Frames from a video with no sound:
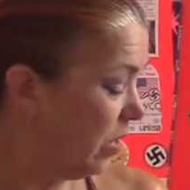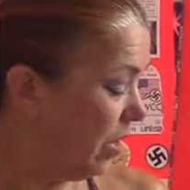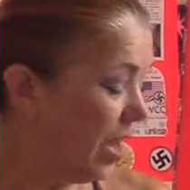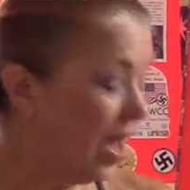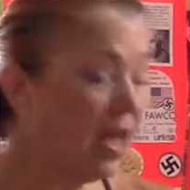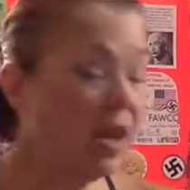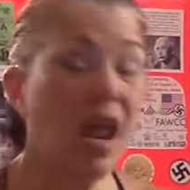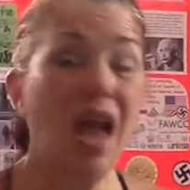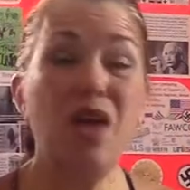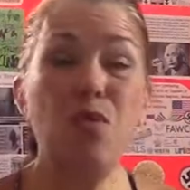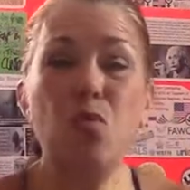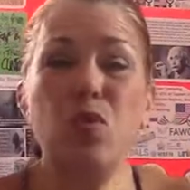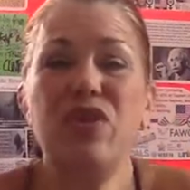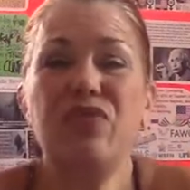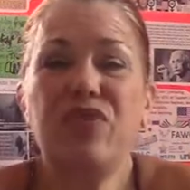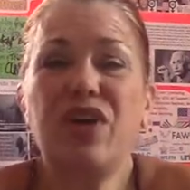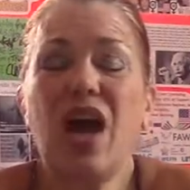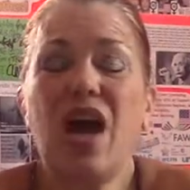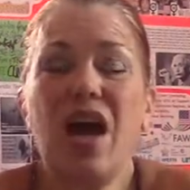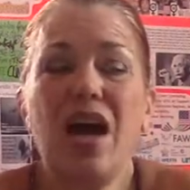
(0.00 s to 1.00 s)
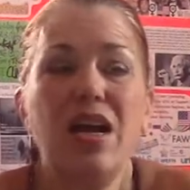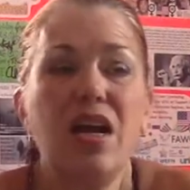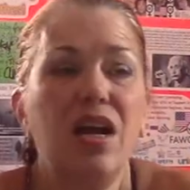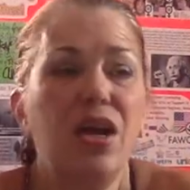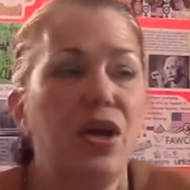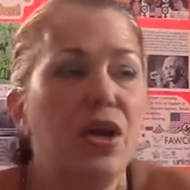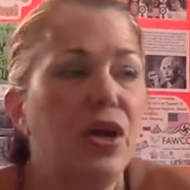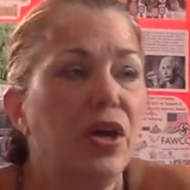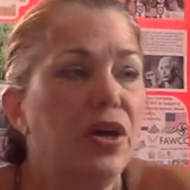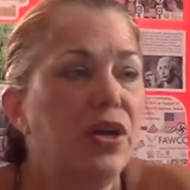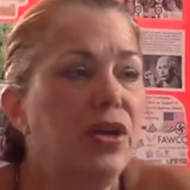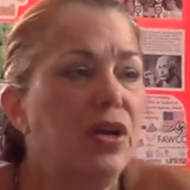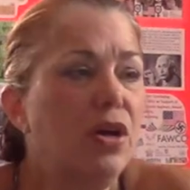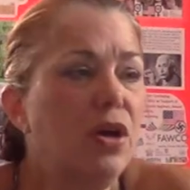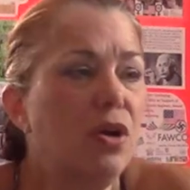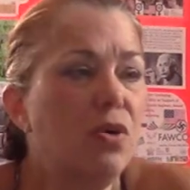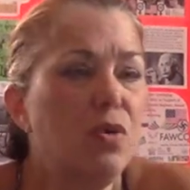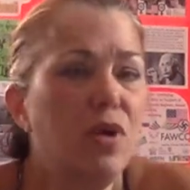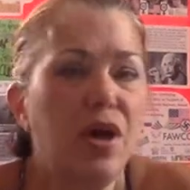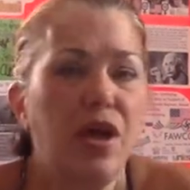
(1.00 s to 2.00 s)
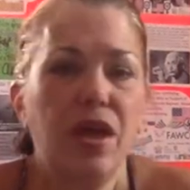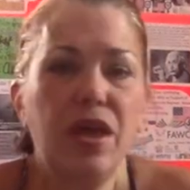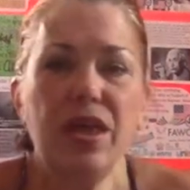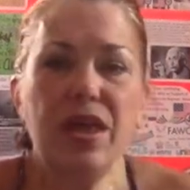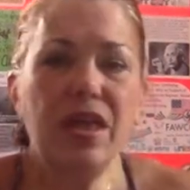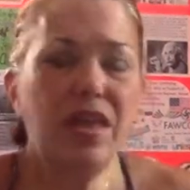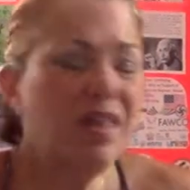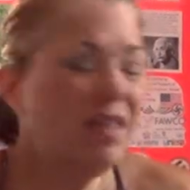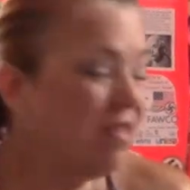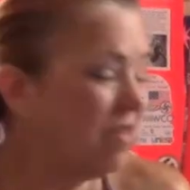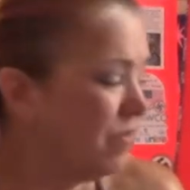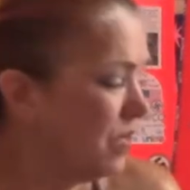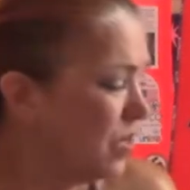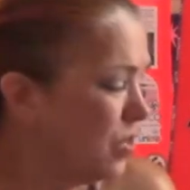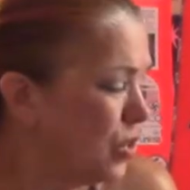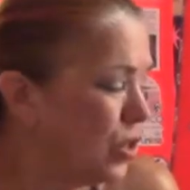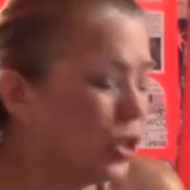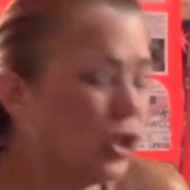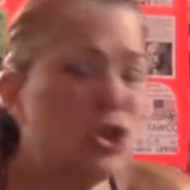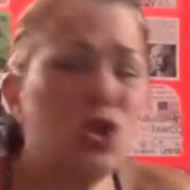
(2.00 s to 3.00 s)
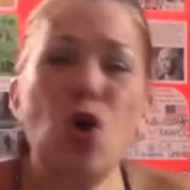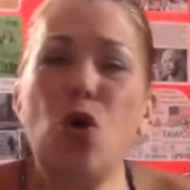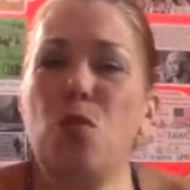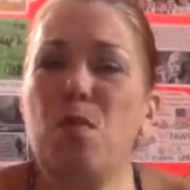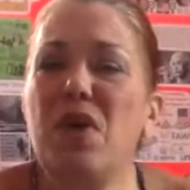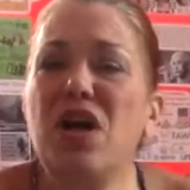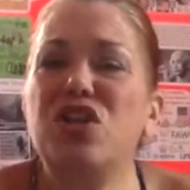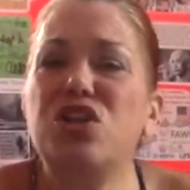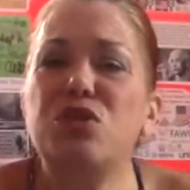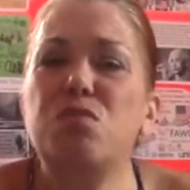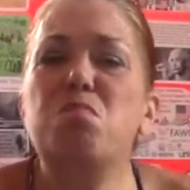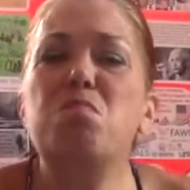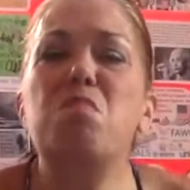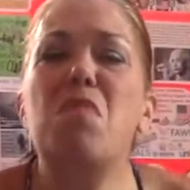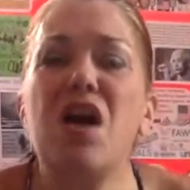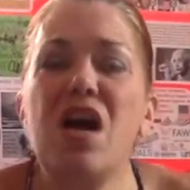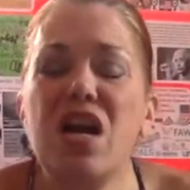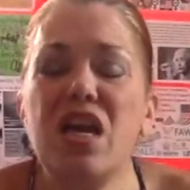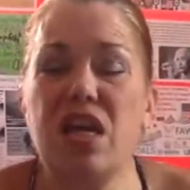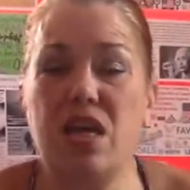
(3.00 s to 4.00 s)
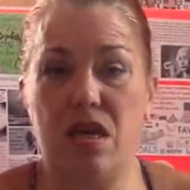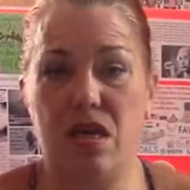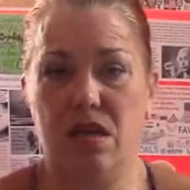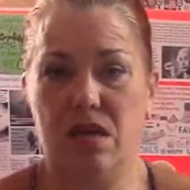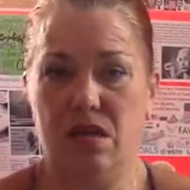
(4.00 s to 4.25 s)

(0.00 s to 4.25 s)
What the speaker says: And we've got, there's so much money